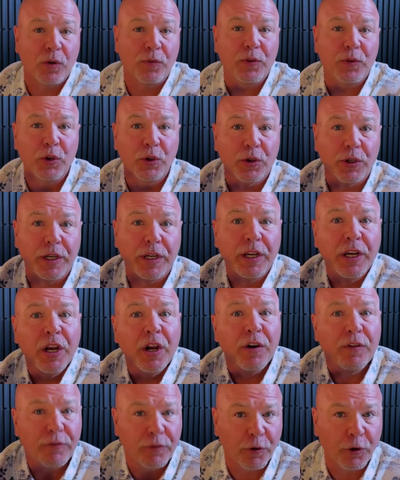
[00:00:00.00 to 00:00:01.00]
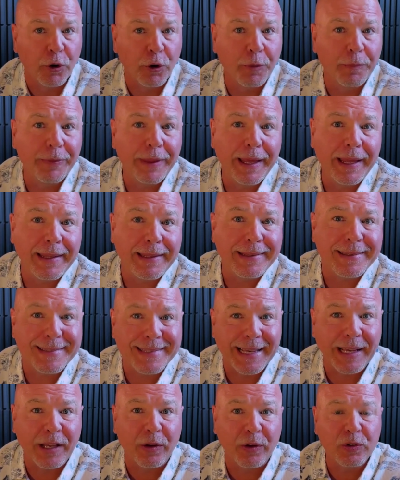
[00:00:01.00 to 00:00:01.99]
if you're a firm that
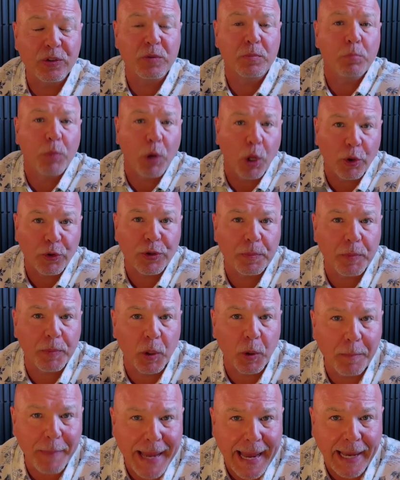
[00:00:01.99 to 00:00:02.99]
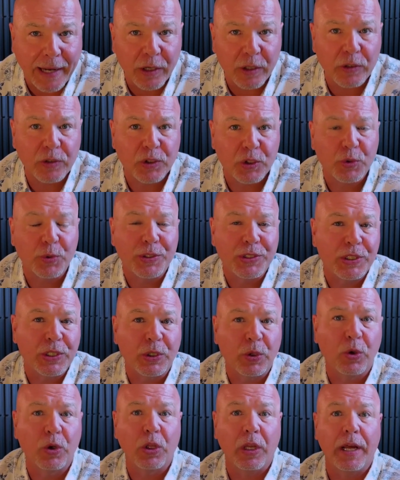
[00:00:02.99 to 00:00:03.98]
sells multiple matters to a
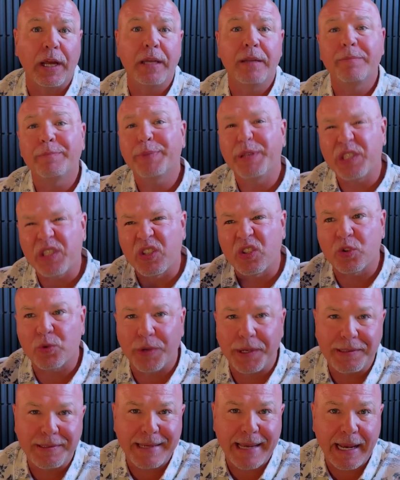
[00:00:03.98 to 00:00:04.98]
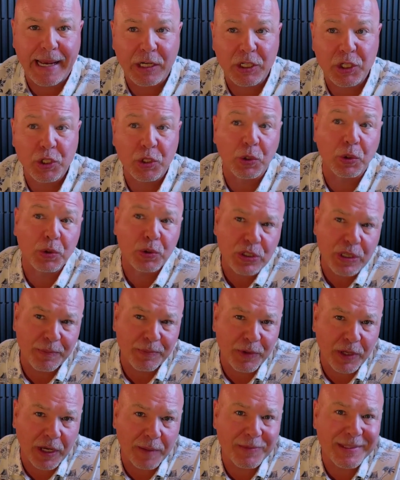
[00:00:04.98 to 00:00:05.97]
single client, business transactional,
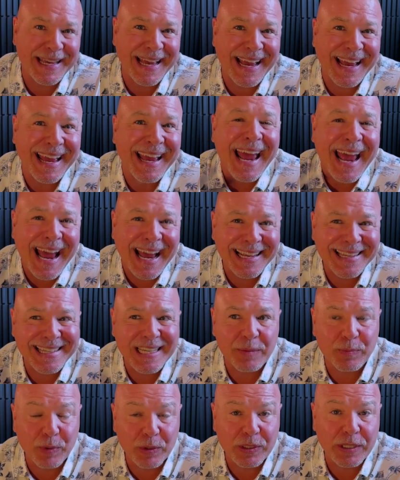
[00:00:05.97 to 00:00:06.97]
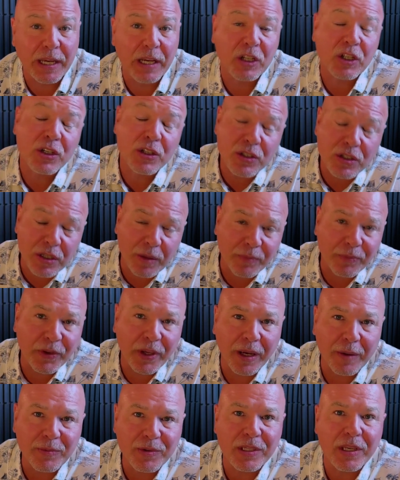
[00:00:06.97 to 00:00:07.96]
sometimes asset protection,
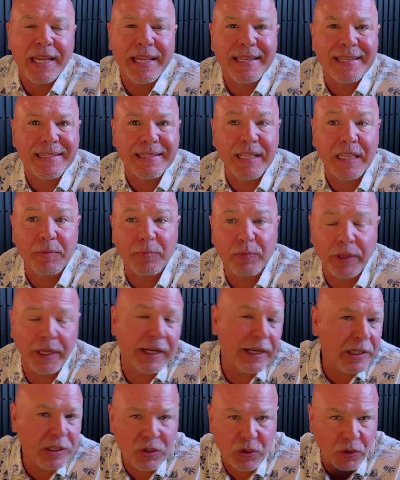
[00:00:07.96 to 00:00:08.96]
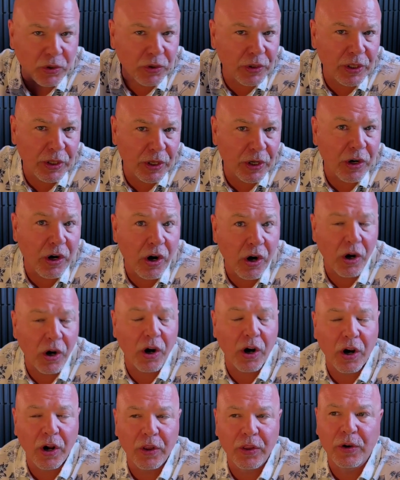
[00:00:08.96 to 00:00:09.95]
sometimes estate planning. Certainly there are
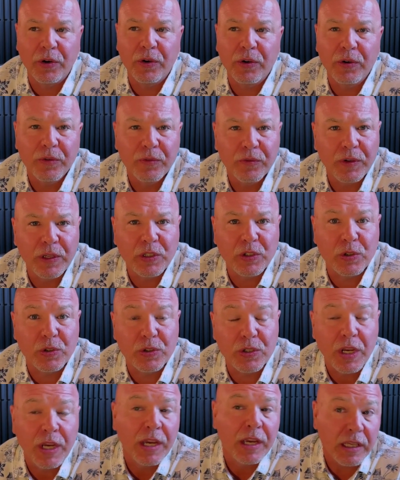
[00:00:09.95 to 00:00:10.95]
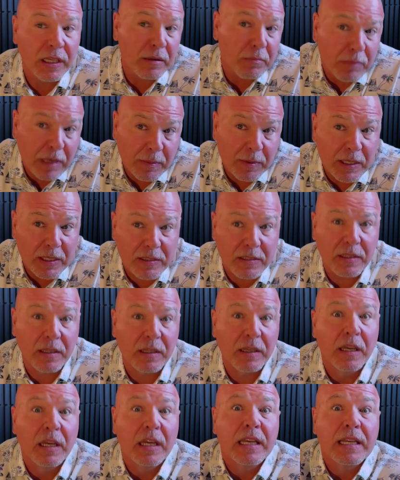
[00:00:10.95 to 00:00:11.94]
other features. Maybe it's
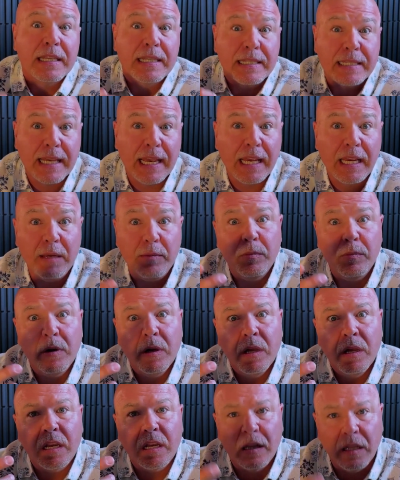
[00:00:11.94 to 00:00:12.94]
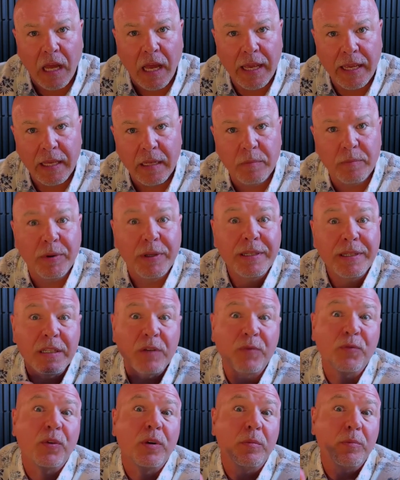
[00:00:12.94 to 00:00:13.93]
the same client, but
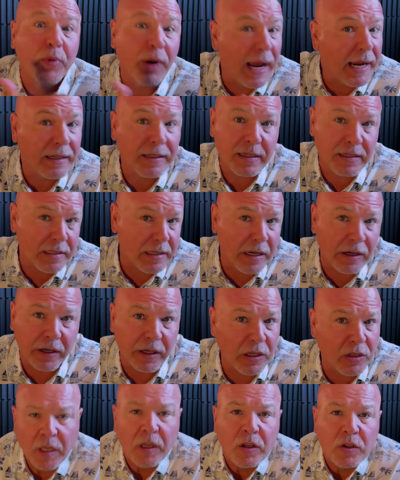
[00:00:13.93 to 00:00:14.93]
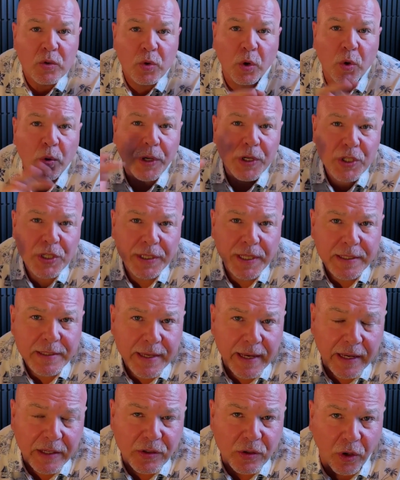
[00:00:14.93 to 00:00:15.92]
different practice areas. So a question that's
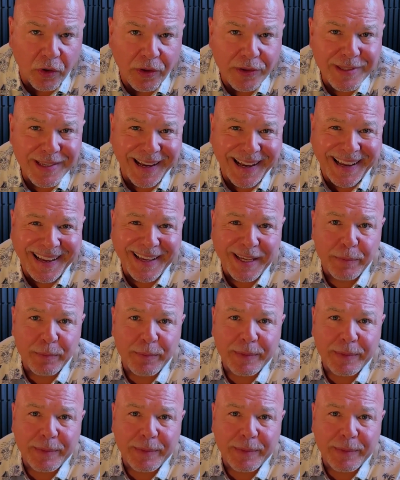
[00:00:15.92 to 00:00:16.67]
asked all the time